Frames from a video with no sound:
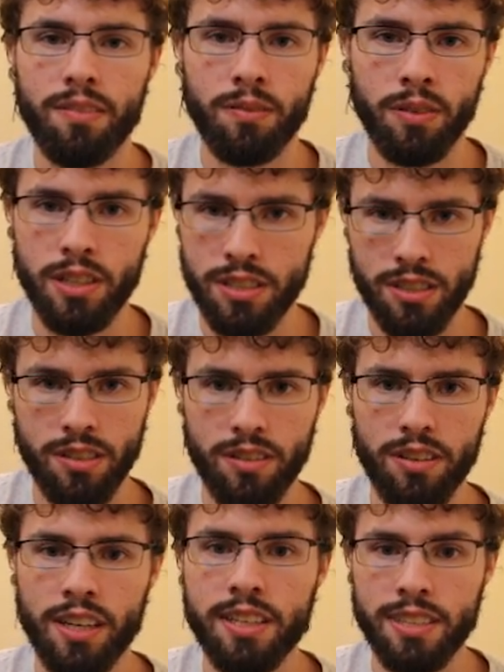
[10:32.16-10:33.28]
which
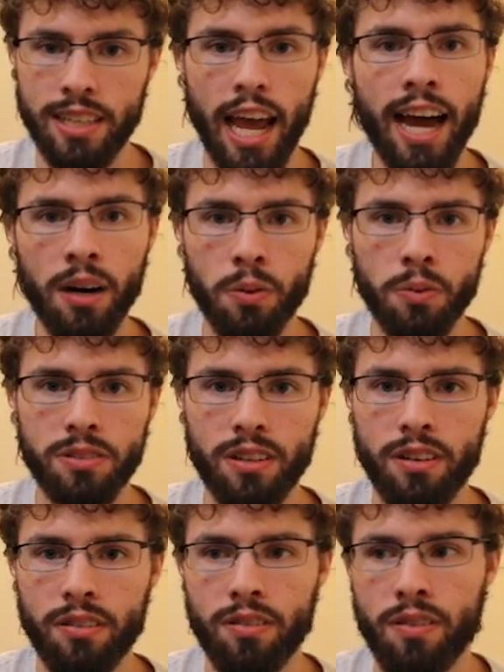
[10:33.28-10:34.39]
is an out
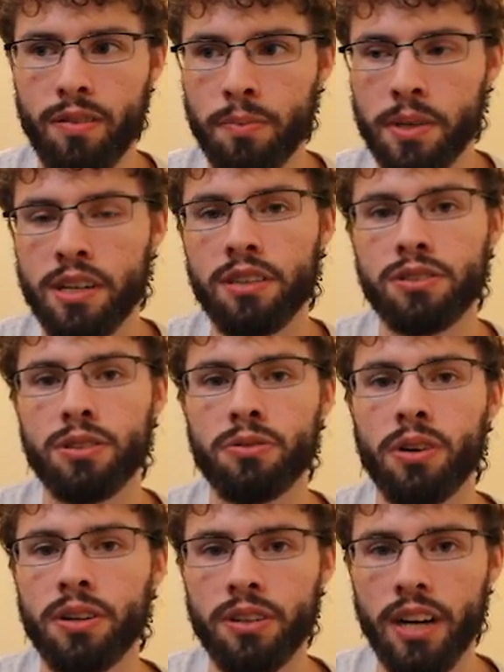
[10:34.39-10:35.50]
because the
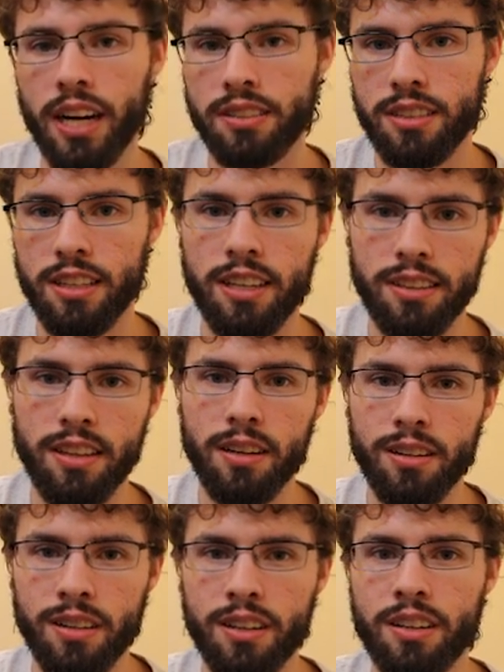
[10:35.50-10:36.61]
runner has to get there.
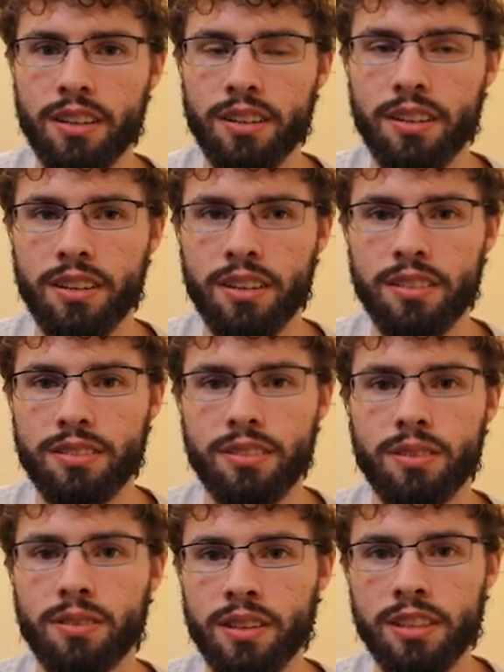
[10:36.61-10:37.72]

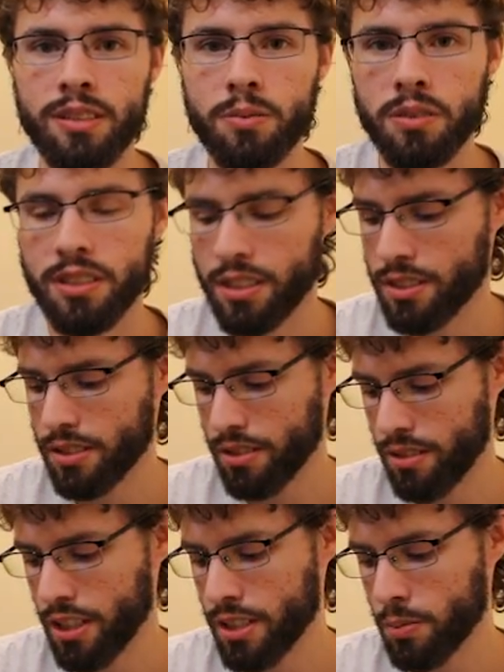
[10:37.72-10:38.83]
So this one
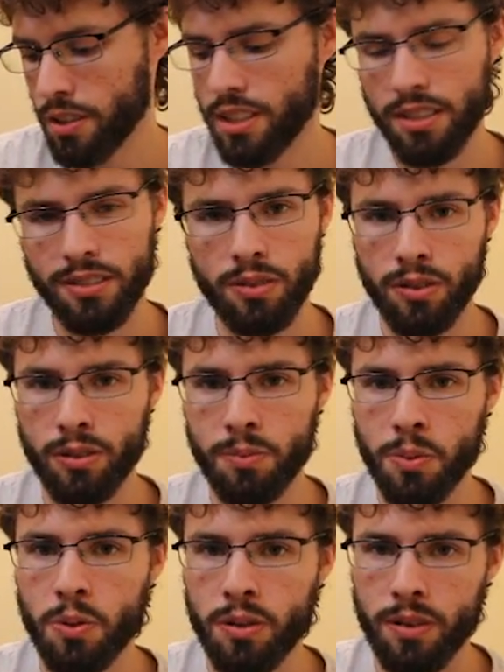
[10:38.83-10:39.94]
needs a little
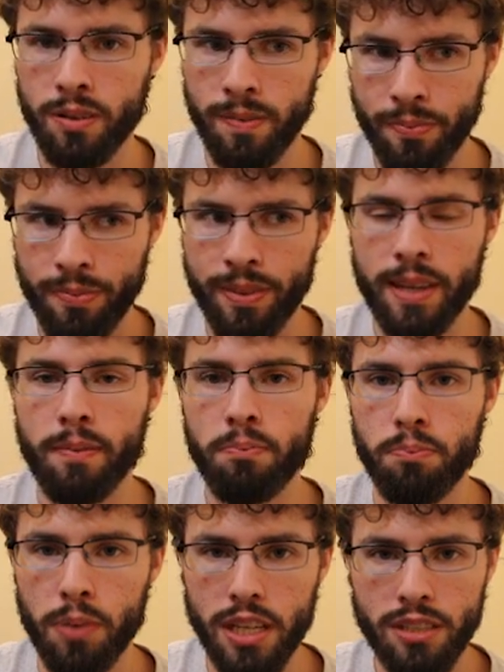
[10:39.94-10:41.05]
more
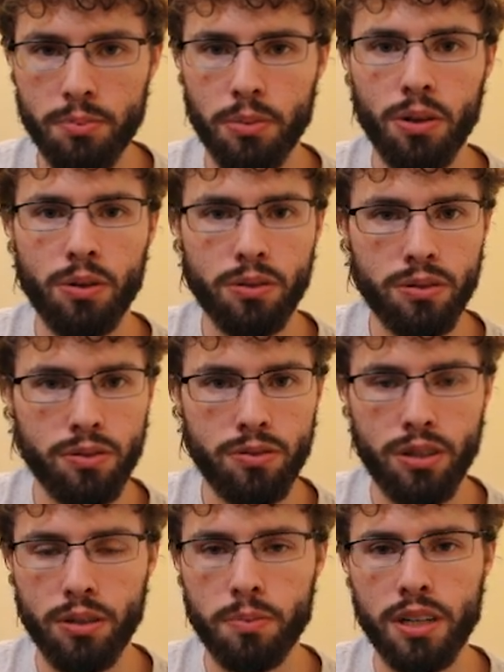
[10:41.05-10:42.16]
baseball
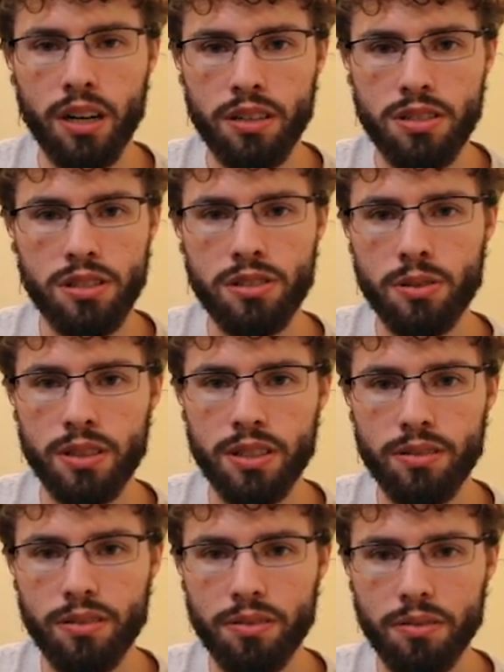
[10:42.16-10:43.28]
terminology to
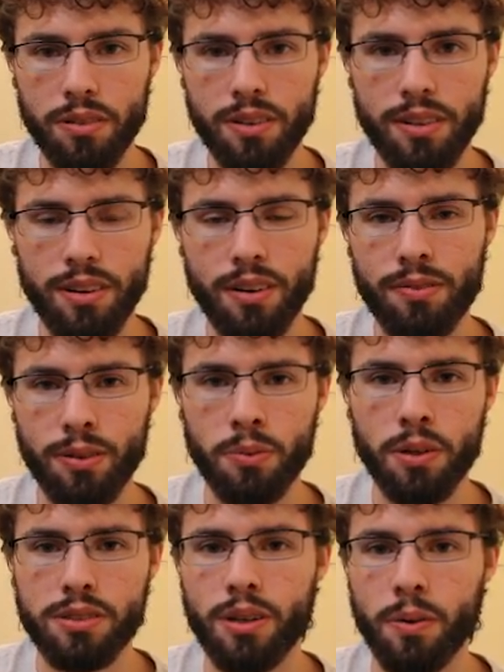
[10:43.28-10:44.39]
it for
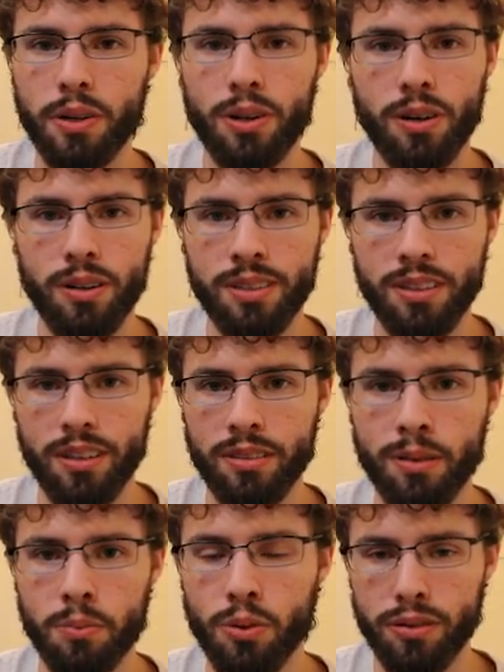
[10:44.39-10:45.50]
what's going on, a
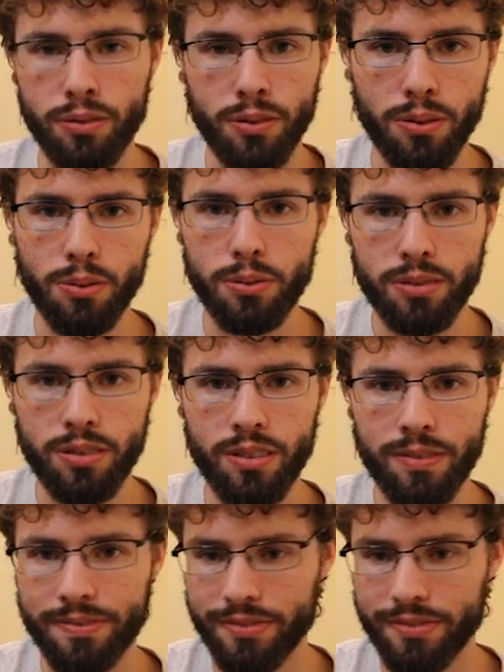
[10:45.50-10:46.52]
little more of the rules,